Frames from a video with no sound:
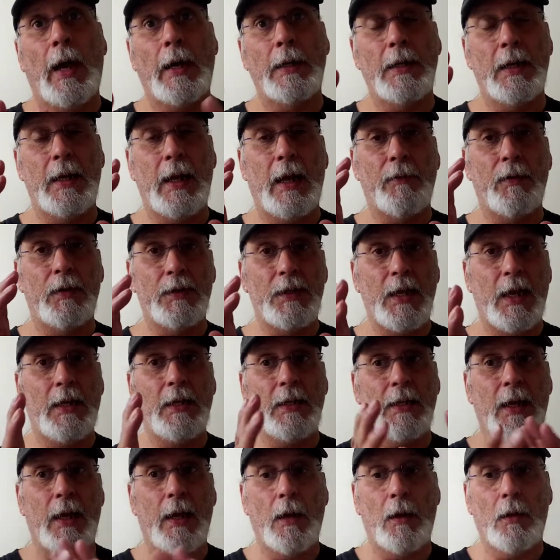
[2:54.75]
I did have a
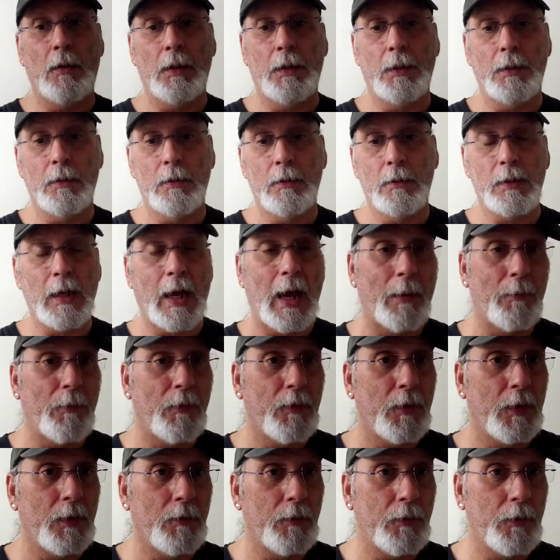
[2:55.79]
10-gallon top
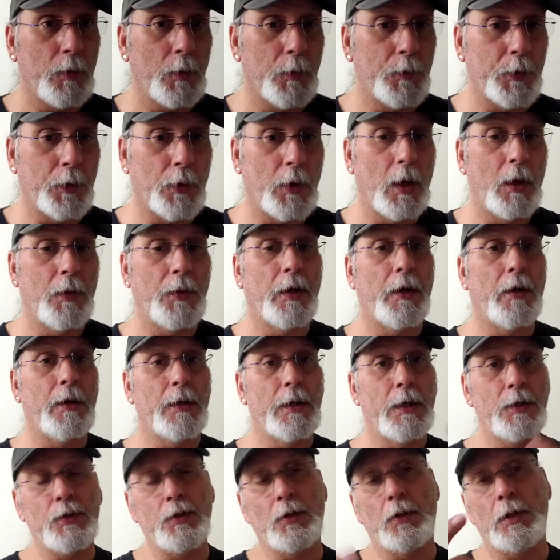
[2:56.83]
fin filter on there
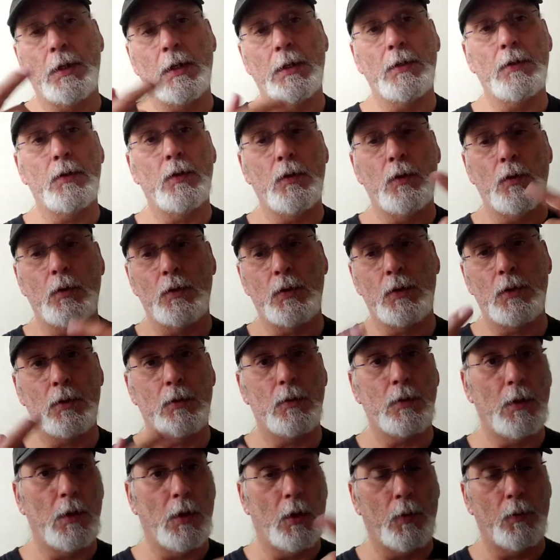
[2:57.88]
initially to,
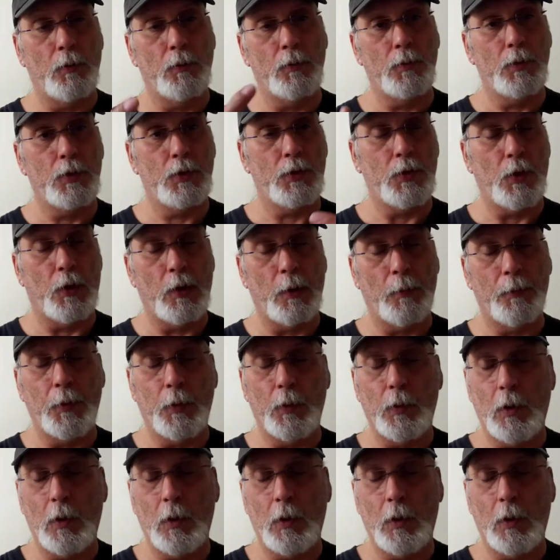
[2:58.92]
stir up the